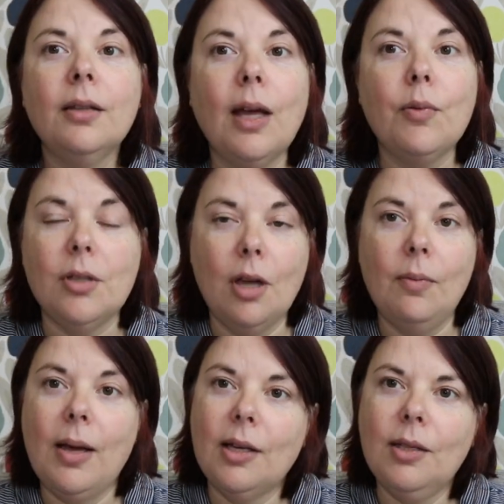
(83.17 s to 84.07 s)
That was a
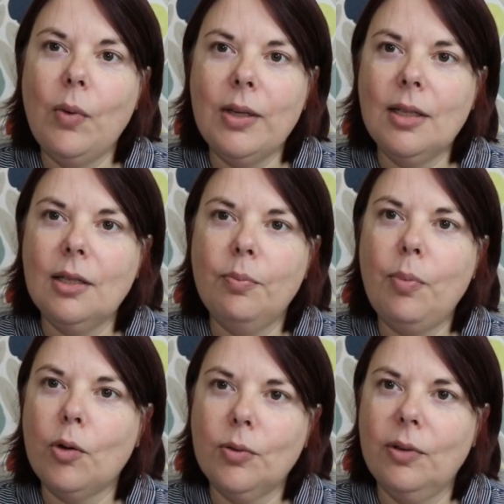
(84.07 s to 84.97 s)
nightmare because he went into the
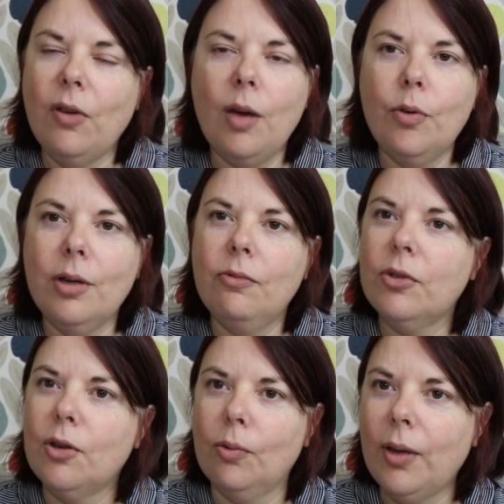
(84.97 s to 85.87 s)
box with the fibre in and
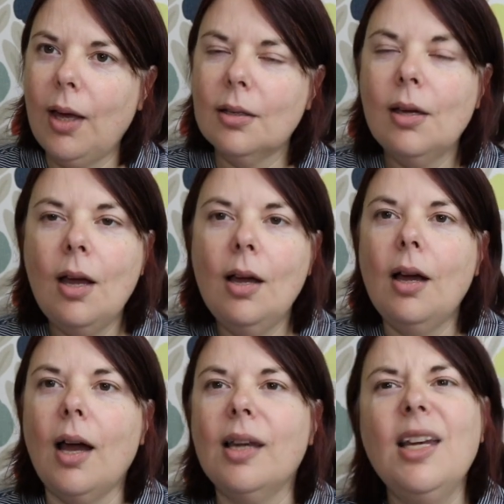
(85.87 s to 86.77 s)
stole that
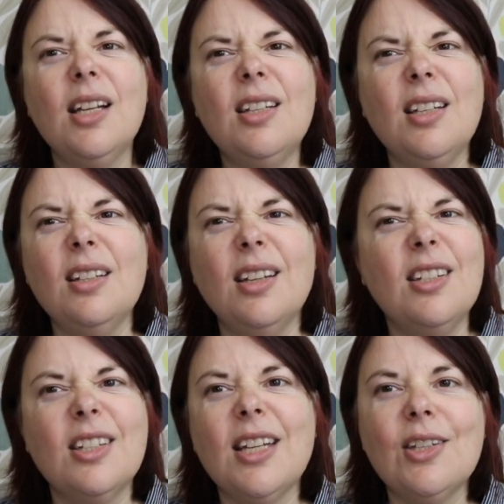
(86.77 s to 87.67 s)
and licks it, and it
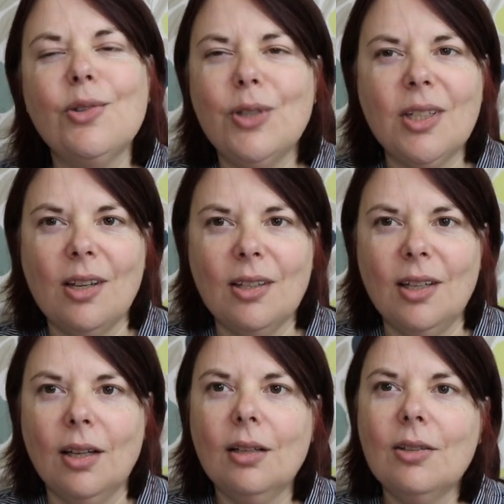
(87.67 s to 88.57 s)
just gets all
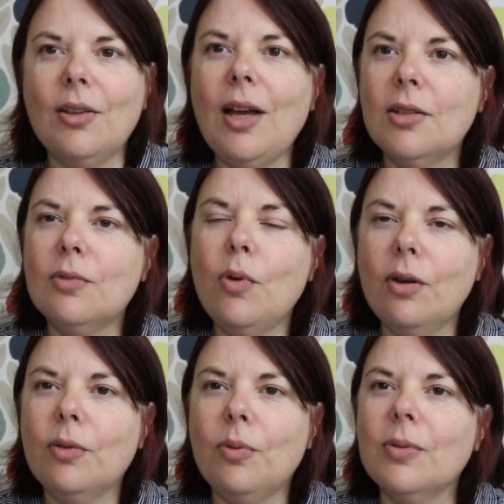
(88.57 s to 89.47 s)
disgusting. So that's one
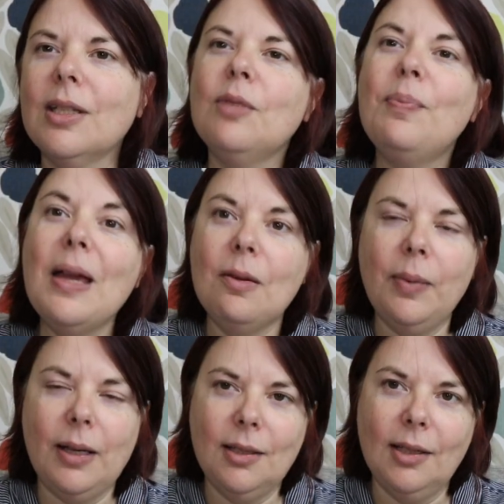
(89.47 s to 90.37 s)
of the problems. It's a bit
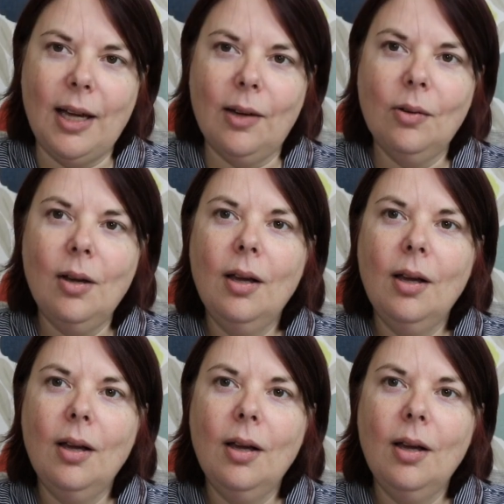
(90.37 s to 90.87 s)
better now.